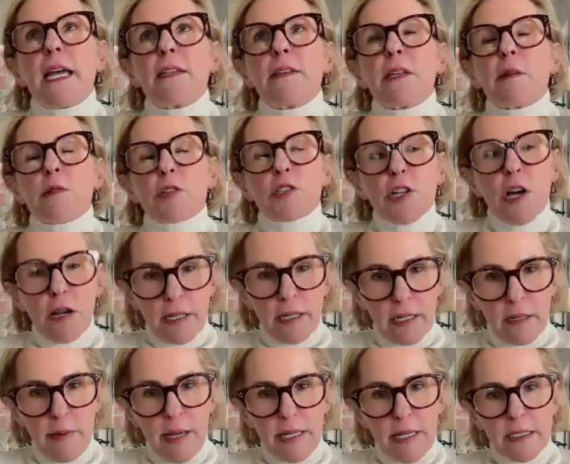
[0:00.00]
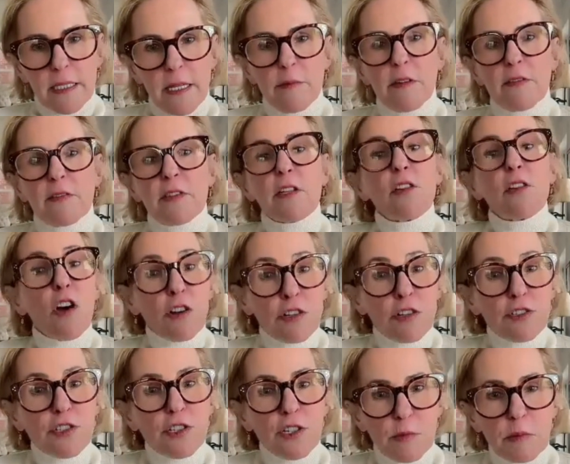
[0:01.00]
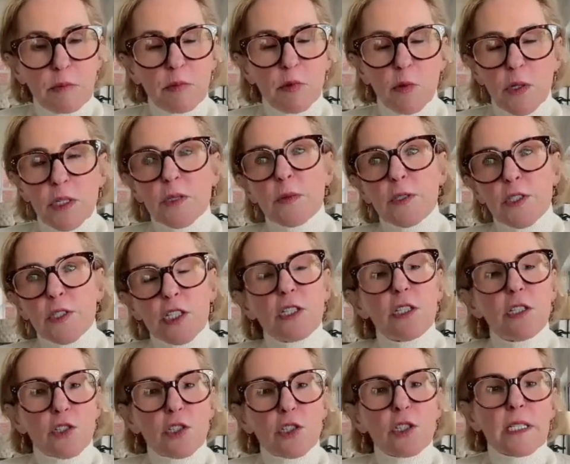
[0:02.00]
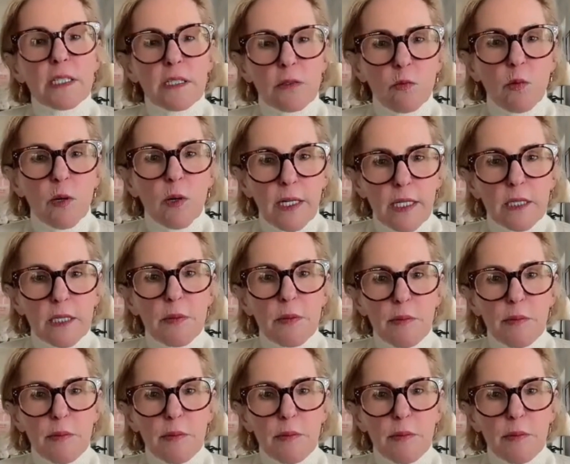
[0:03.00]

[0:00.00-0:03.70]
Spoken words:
and they were talking about some of the longer term employees, which usually is what it is.